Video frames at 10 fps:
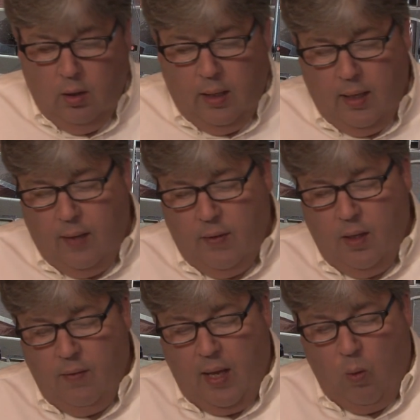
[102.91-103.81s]
and
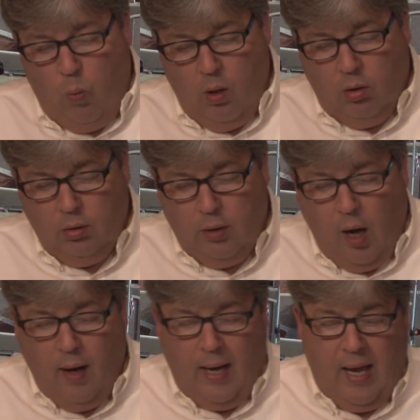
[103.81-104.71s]
then they will
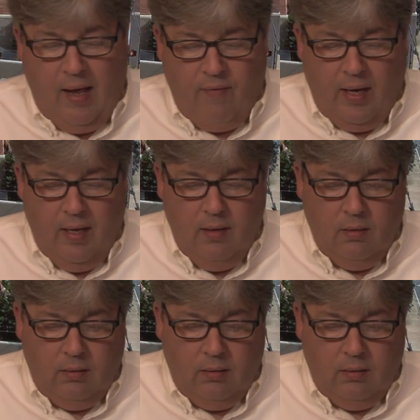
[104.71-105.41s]
not have a